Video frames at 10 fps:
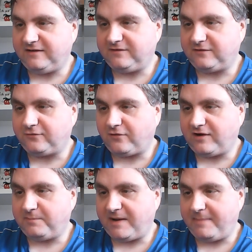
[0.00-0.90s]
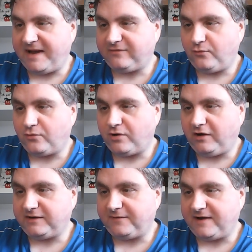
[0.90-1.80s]
is destroyed by battle or
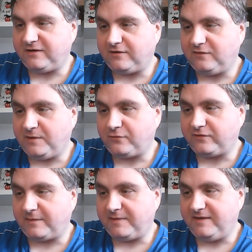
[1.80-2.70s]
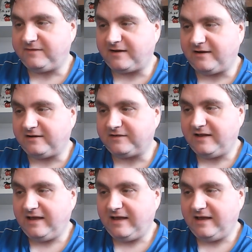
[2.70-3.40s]
card effect, you can special summon this card